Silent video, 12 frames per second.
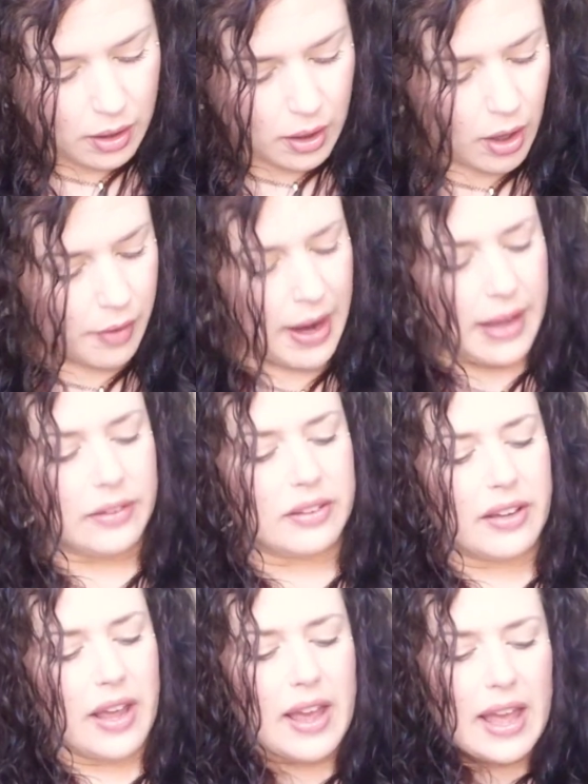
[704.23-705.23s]
All right.
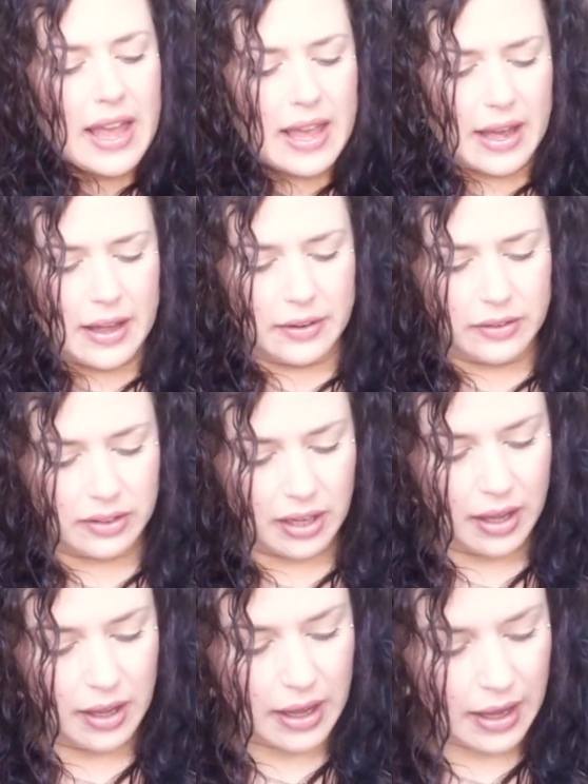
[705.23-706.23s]
And
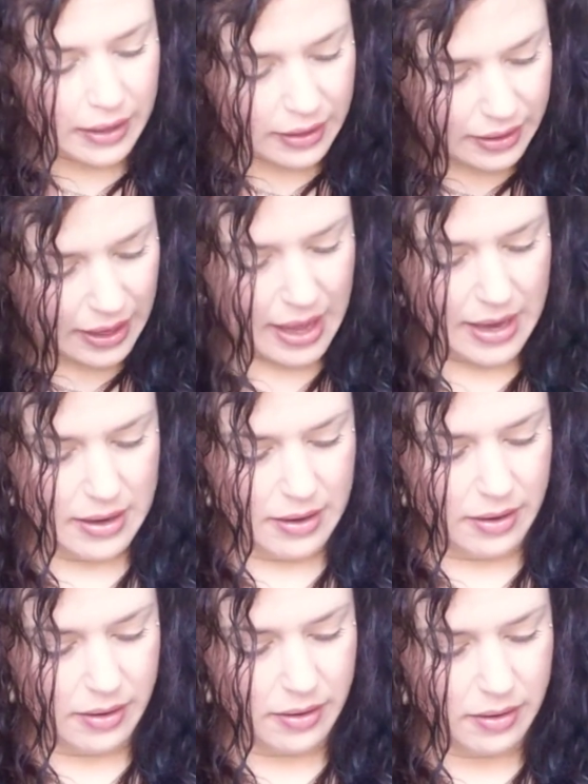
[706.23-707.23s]

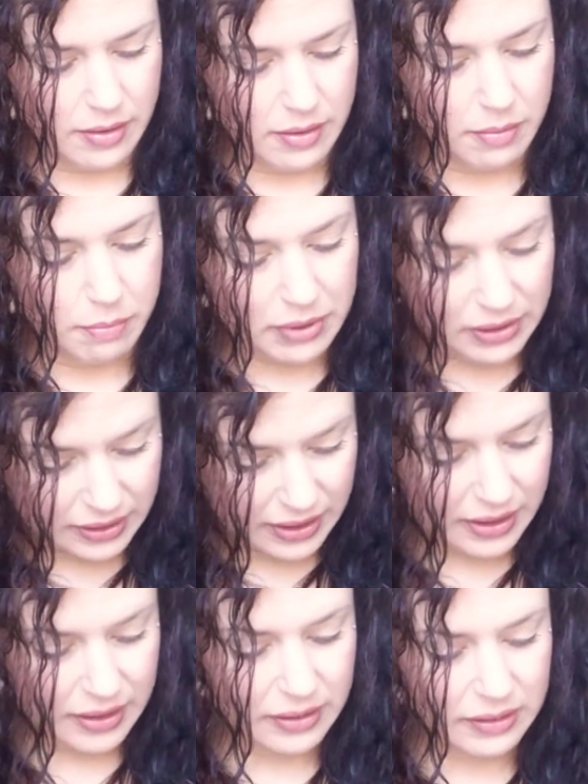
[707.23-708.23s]
again,
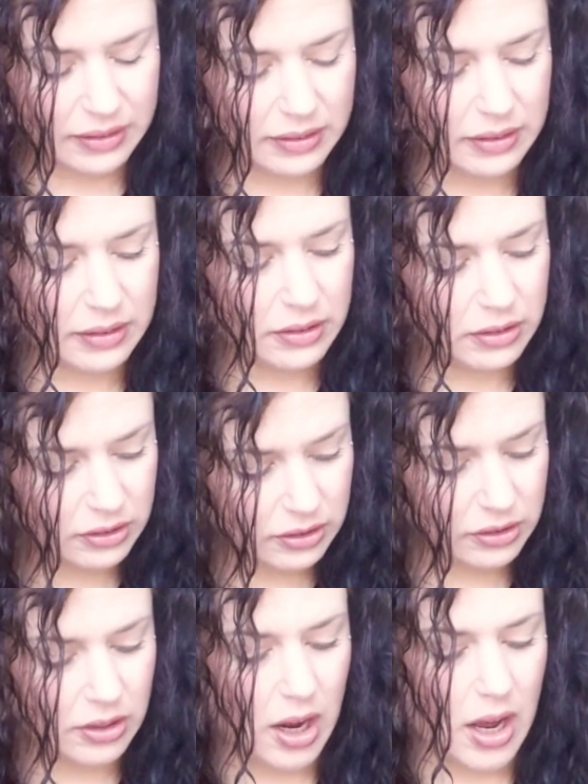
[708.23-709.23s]
please
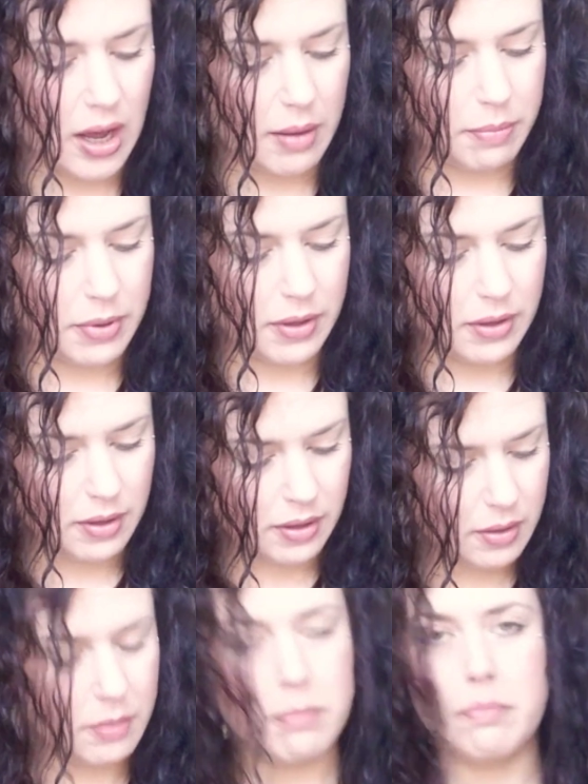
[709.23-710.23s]
stop
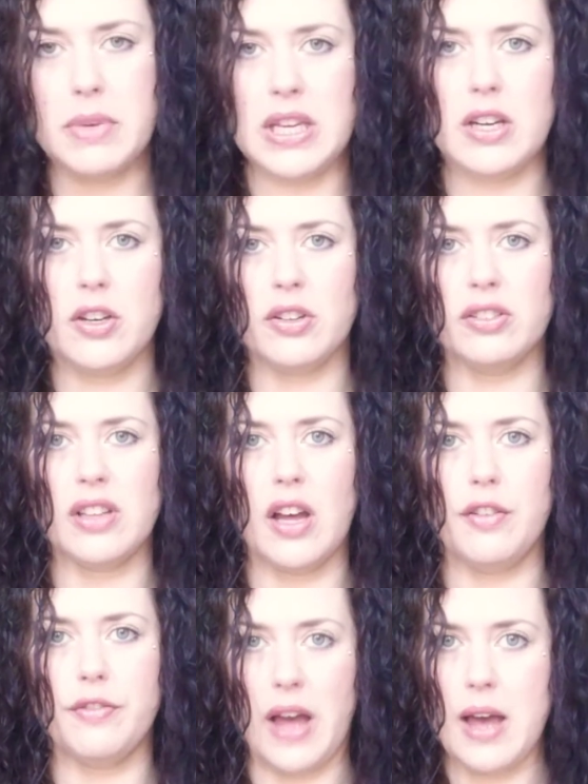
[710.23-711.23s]
beating
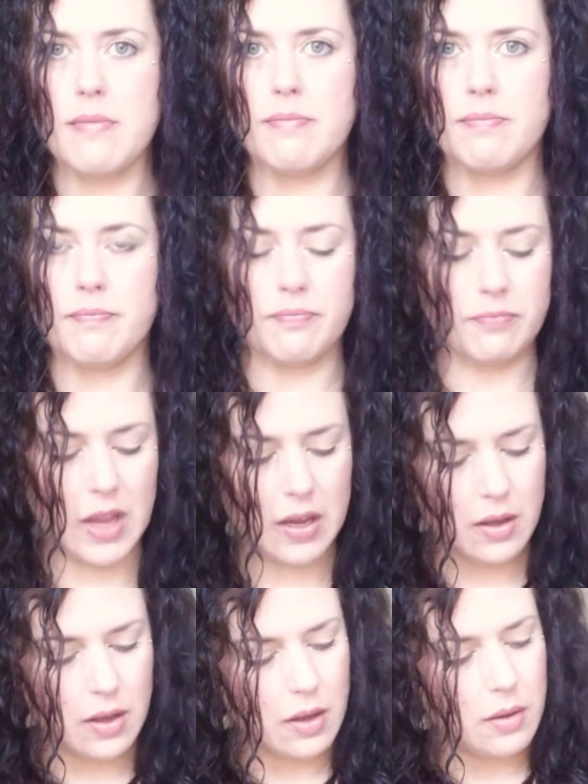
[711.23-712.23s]
yourself up
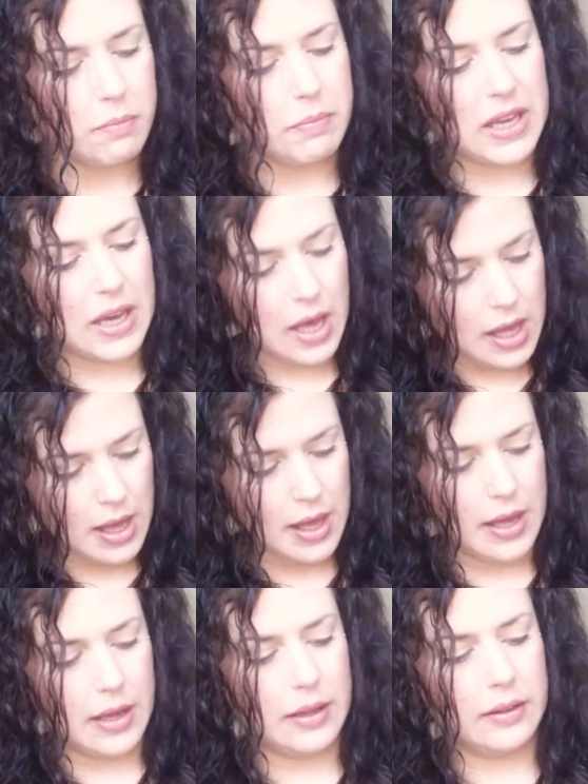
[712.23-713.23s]

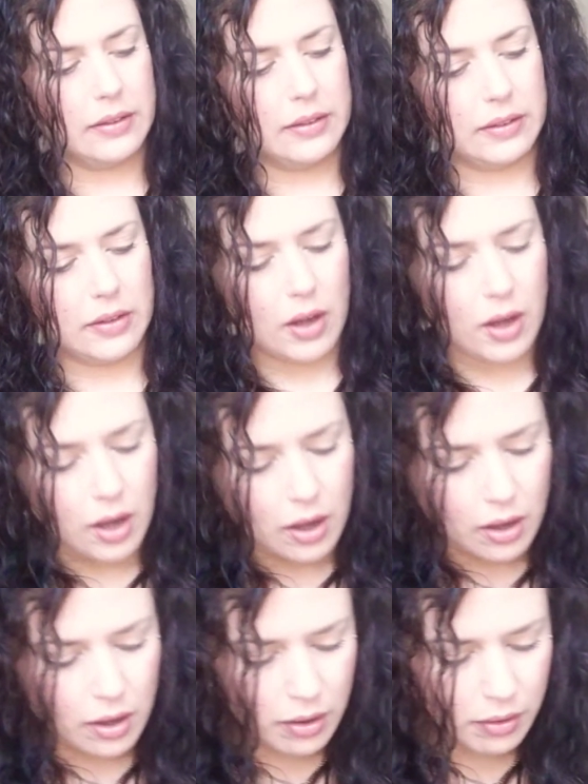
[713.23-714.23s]
because, oh,
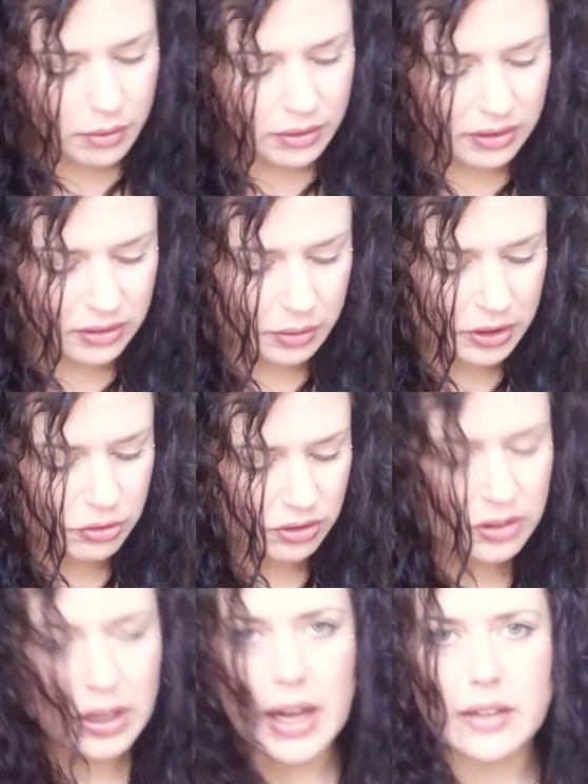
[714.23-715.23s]
that's so
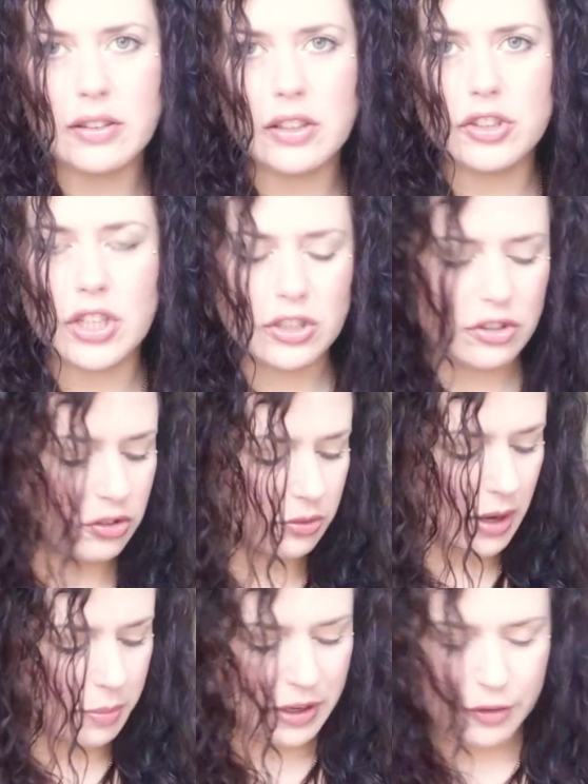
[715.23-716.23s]
interesting. It accidentally changes
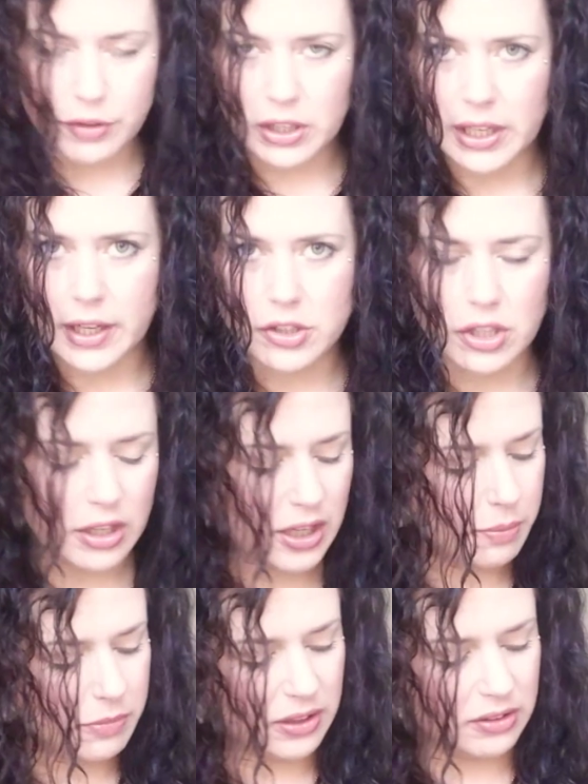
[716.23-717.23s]
around, but I feel like I should
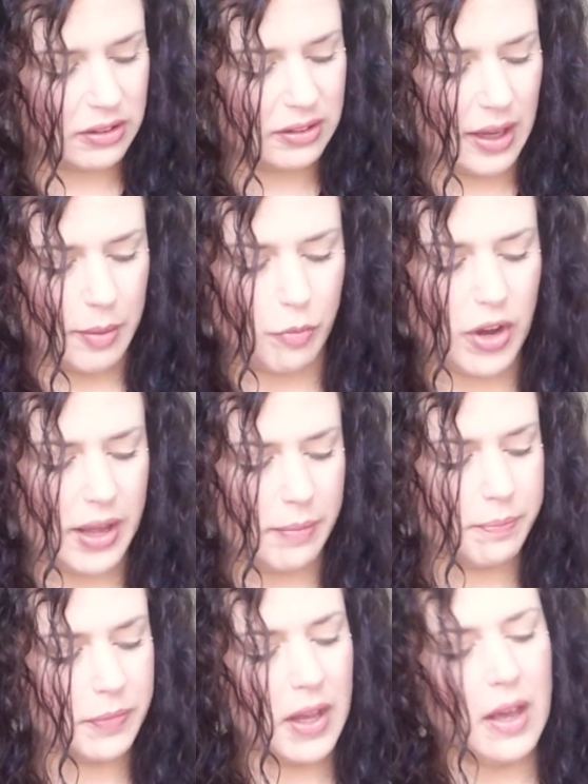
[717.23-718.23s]
keep these the same way.